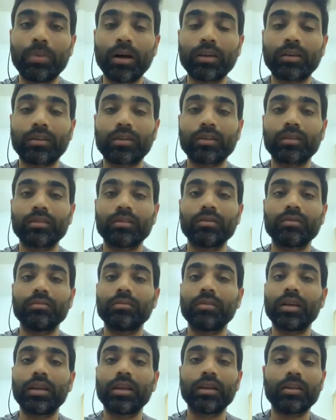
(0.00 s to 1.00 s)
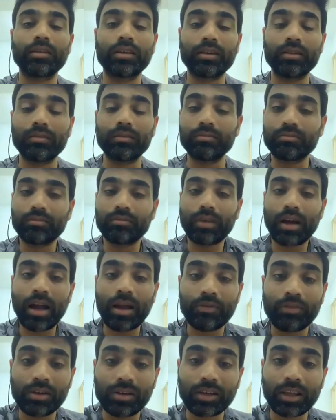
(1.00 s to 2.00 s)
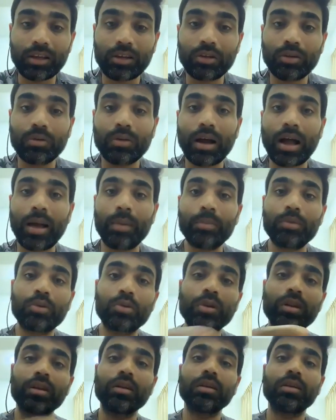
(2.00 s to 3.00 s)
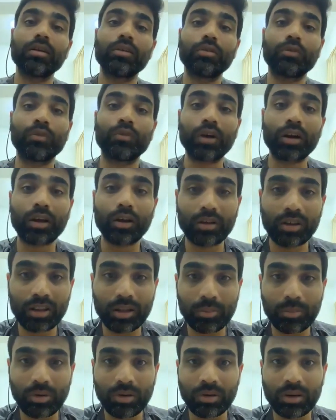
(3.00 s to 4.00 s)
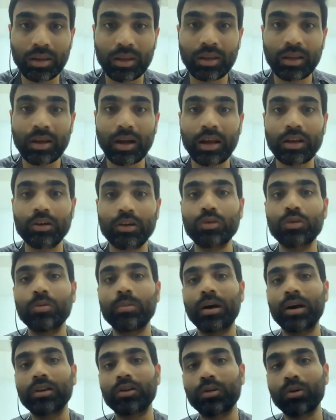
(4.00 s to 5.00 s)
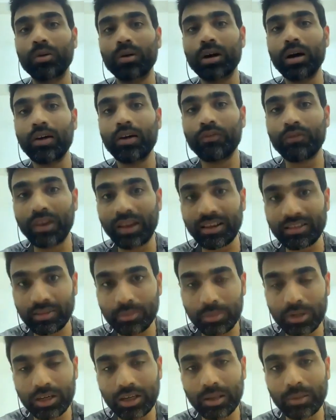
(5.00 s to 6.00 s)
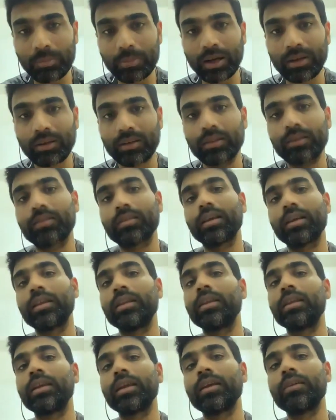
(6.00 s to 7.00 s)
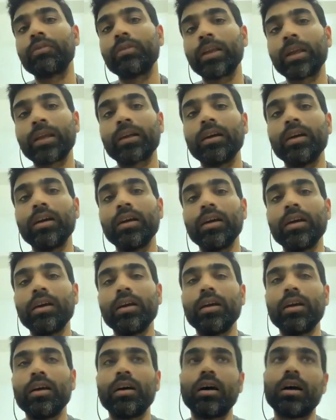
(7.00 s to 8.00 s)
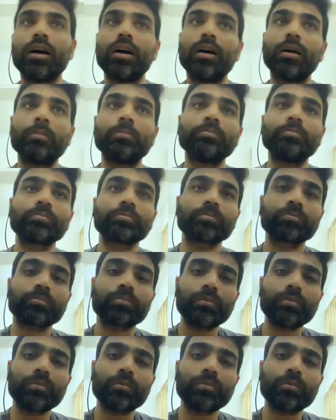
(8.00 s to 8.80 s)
but I will tell you, I'm doing workout in the morning. I do my yoga flexibility practice in the evening. Um,